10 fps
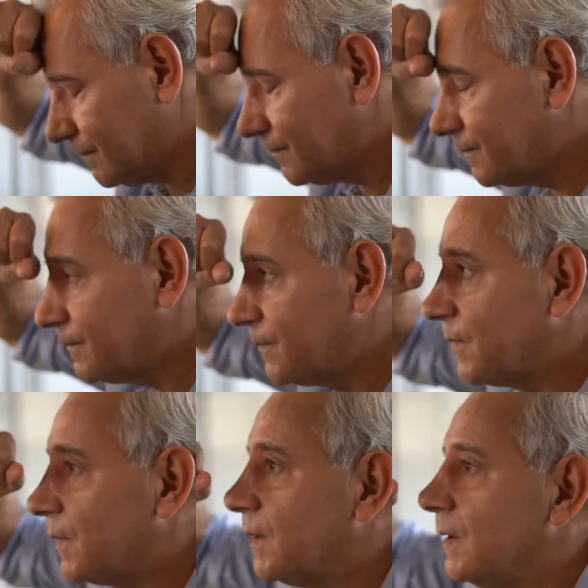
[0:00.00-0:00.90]
a lack
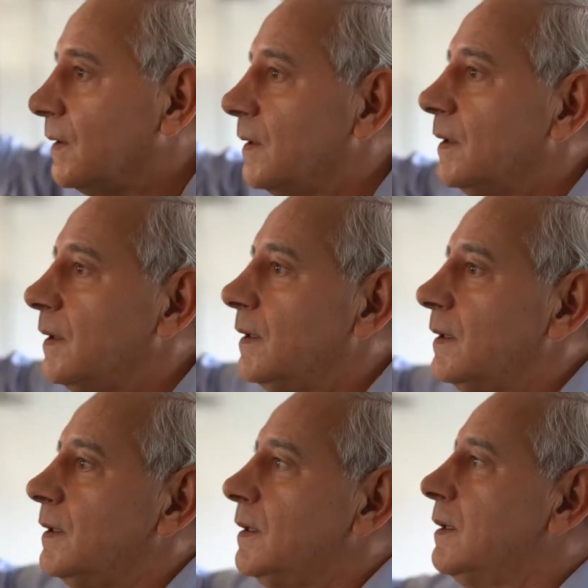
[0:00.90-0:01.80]
of energy,
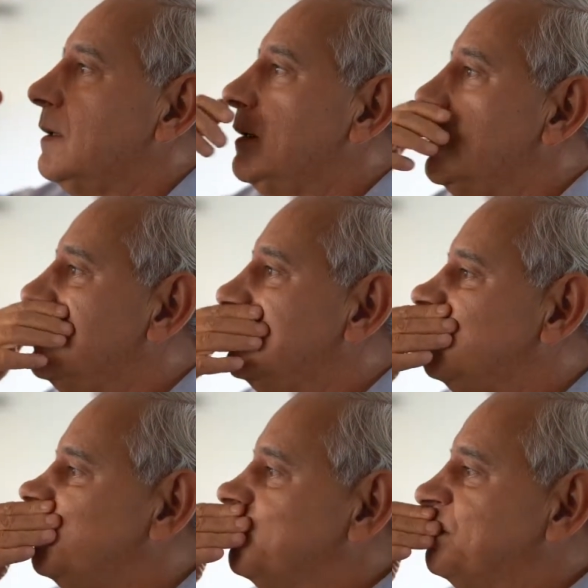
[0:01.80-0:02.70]

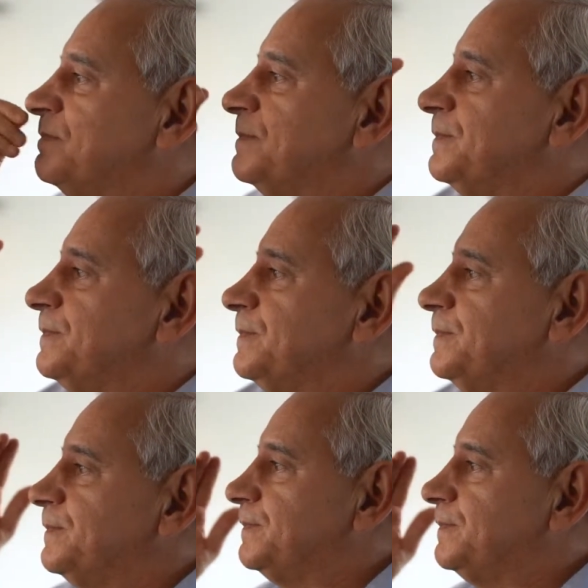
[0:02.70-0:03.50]
decreased strength,